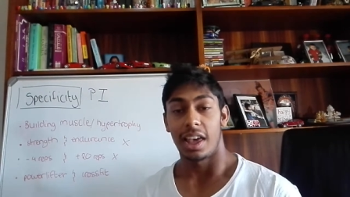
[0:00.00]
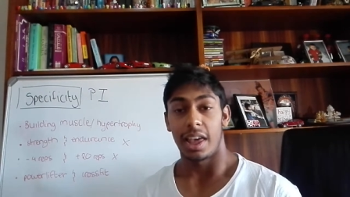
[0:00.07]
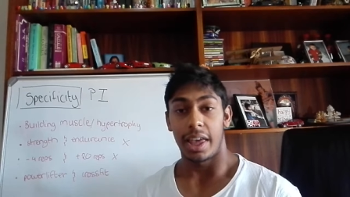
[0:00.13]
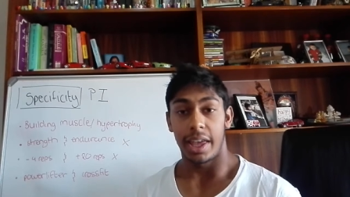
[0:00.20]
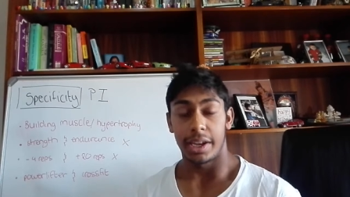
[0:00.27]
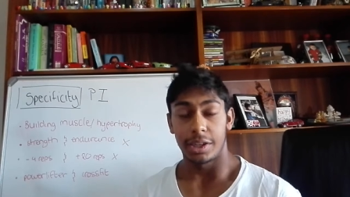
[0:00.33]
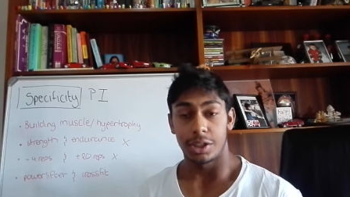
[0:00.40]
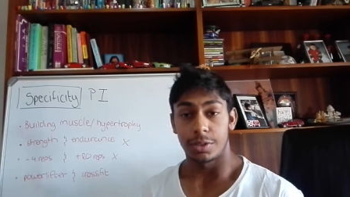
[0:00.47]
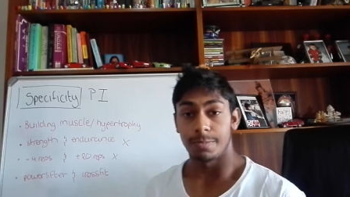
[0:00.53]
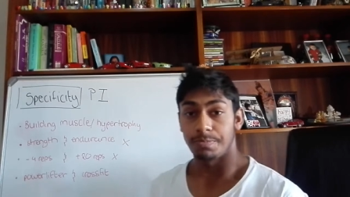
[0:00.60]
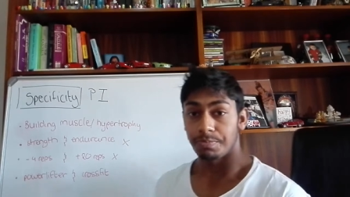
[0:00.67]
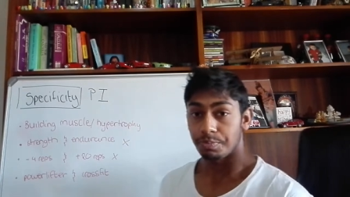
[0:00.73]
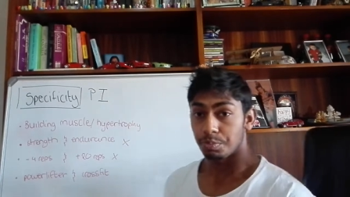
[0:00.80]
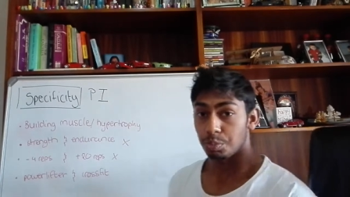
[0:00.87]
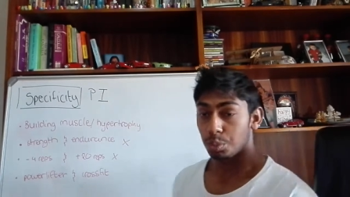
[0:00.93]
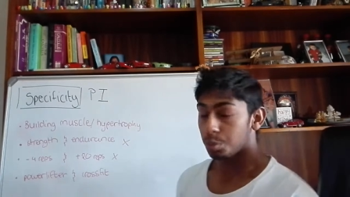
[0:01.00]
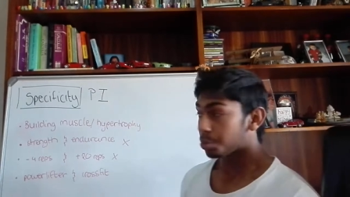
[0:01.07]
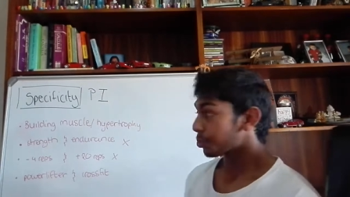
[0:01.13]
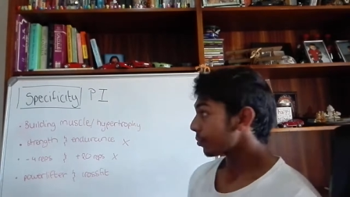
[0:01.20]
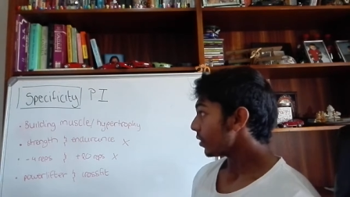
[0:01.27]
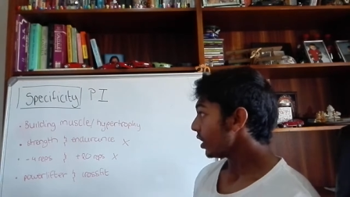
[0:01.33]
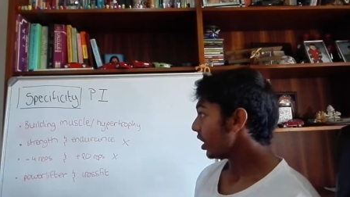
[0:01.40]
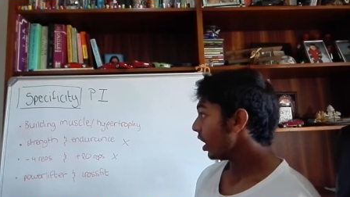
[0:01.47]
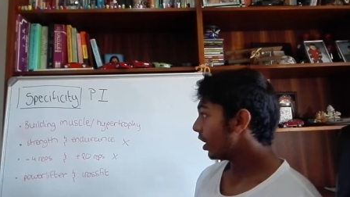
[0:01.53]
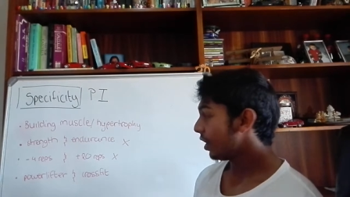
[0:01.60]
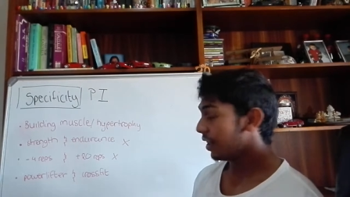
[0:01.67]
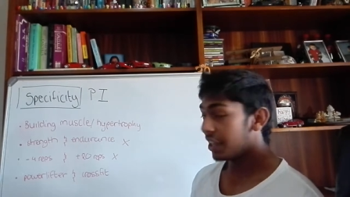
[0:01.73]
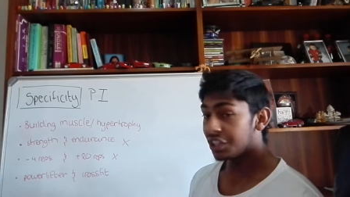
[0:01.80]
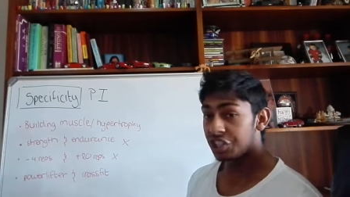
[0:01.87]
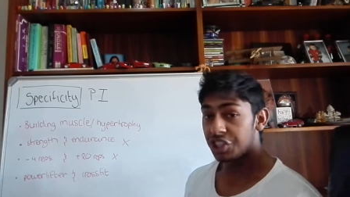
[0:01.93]
And
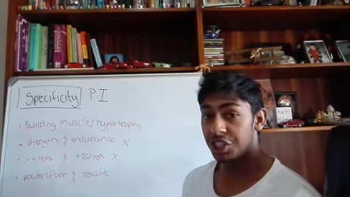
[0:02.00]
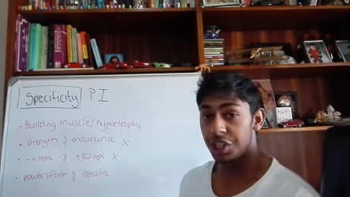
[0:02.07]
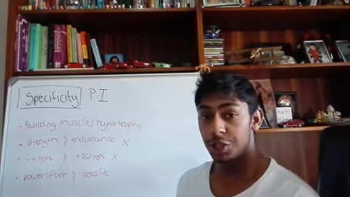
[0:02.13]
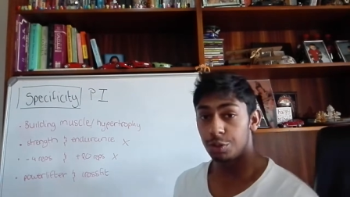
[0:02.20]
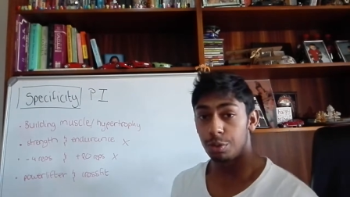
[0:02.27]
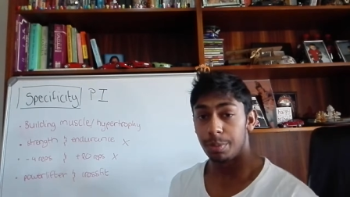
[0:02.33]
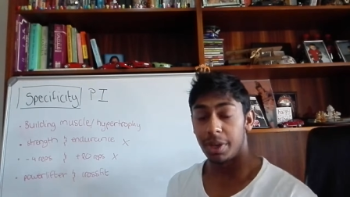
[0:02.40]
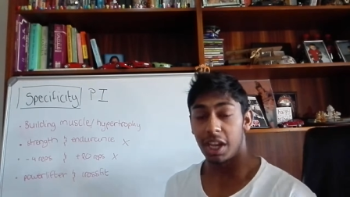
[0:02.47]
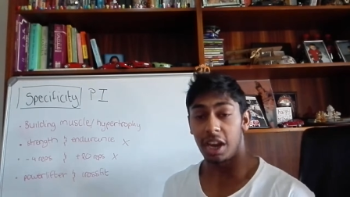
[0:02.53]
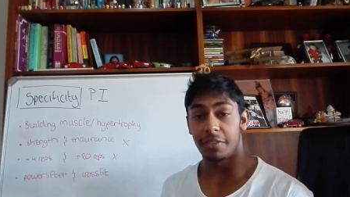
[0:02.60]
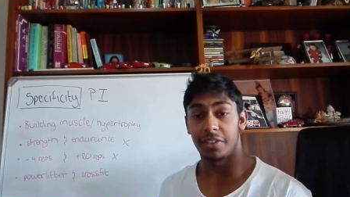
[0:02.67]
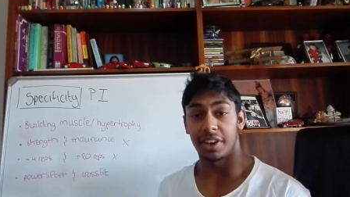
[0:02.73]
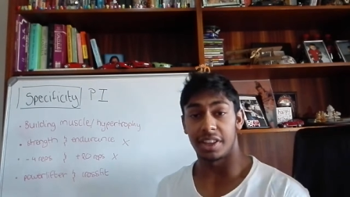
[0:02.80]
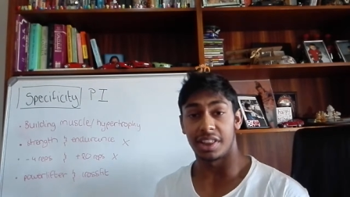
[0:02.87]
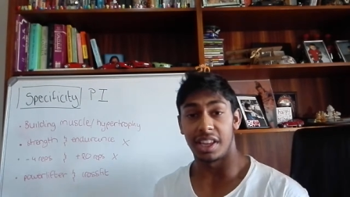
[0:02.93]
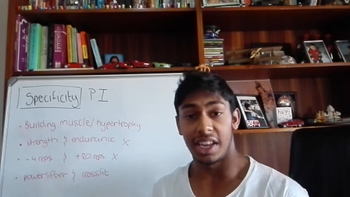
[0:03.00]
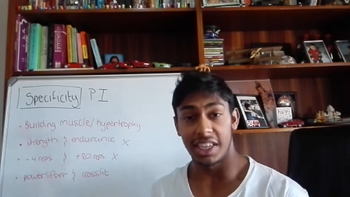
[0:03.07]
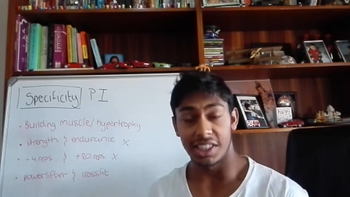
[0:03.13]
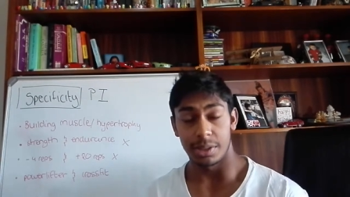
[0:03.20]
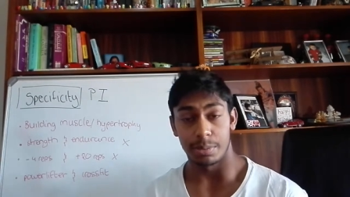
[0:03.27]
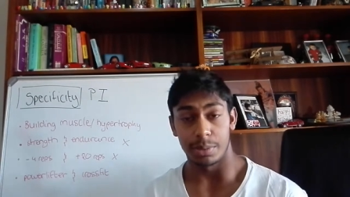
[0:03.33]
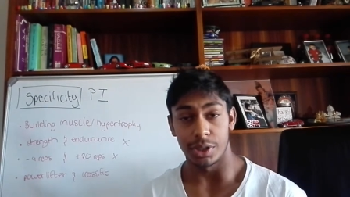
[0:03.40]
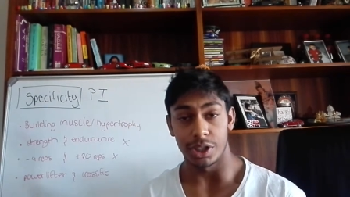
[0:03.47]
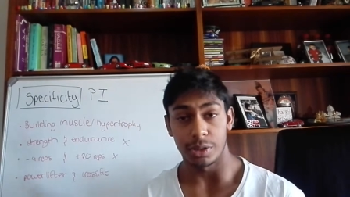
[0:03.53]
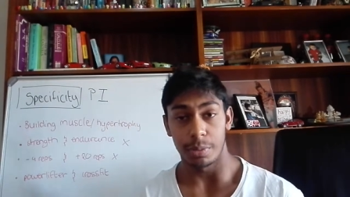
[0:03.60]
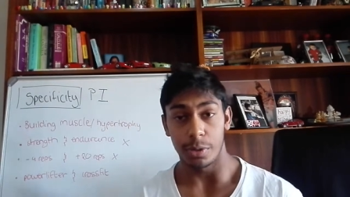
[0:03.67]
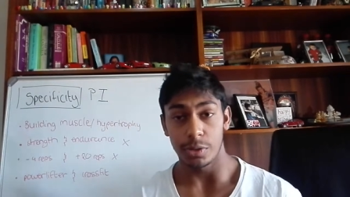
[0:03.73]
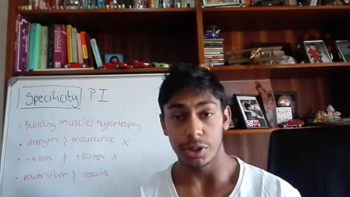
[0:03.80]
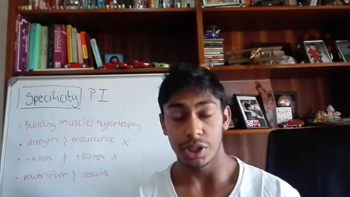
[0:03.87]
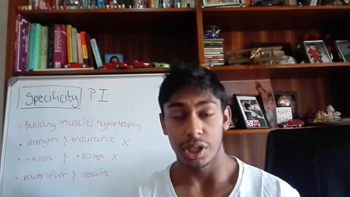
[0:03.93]
in later series, we'll be covering the later
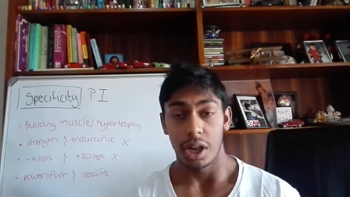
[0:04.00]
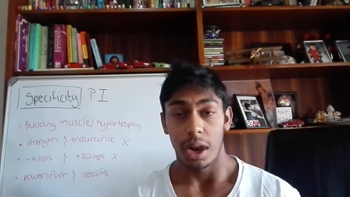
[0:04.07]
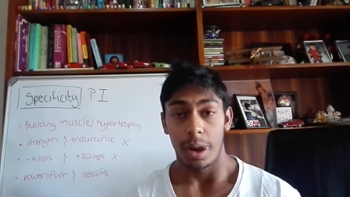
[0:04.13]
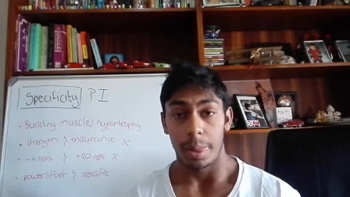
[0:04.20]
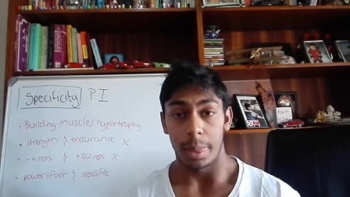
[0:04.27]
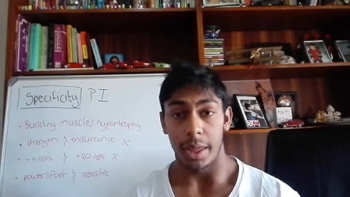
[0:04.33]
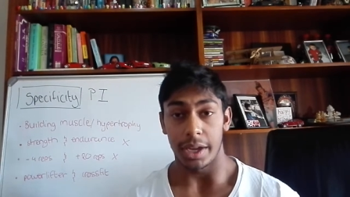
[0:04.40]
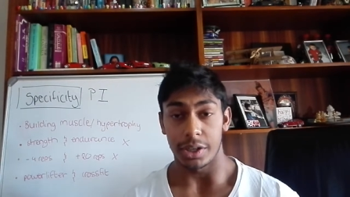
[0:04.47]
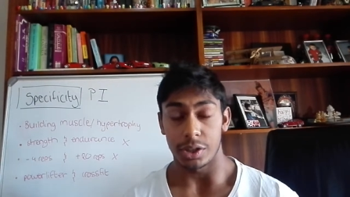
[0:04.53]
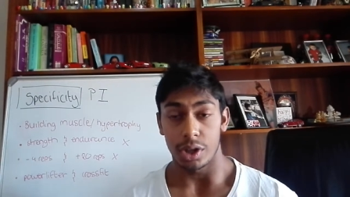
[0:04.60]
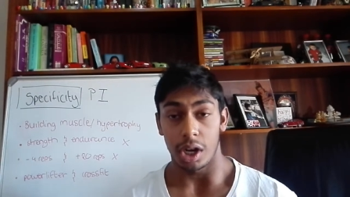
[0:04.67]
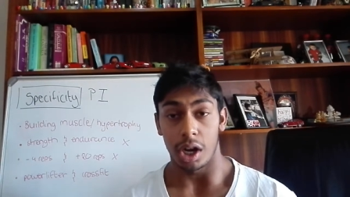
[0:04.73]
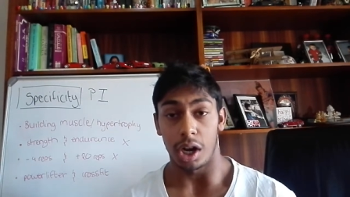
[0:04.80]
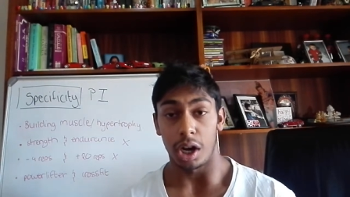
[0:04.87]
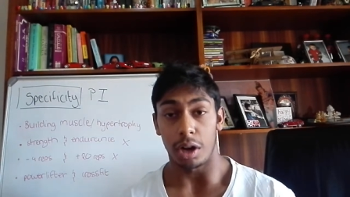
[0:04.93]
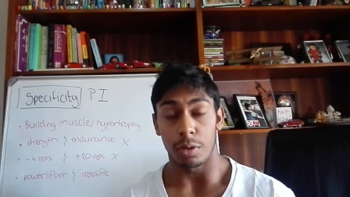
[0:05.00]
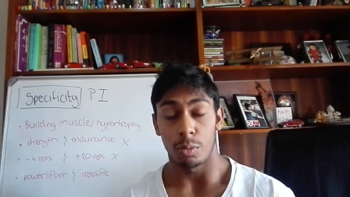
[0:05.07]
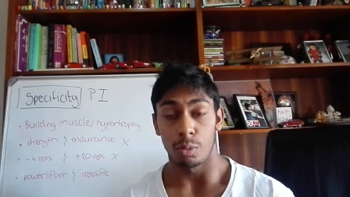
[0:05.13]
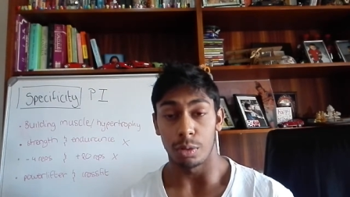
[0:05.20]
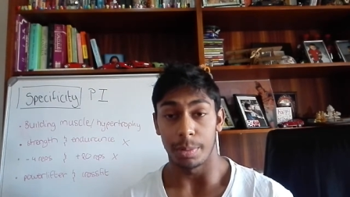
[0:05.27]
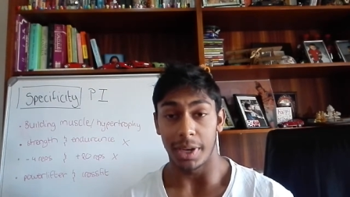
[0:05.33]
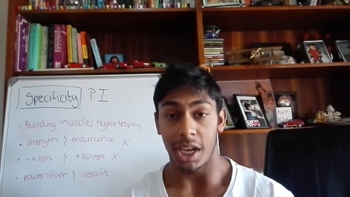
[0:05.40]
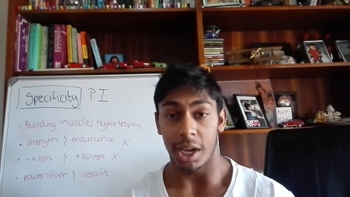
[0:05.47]
principles that will be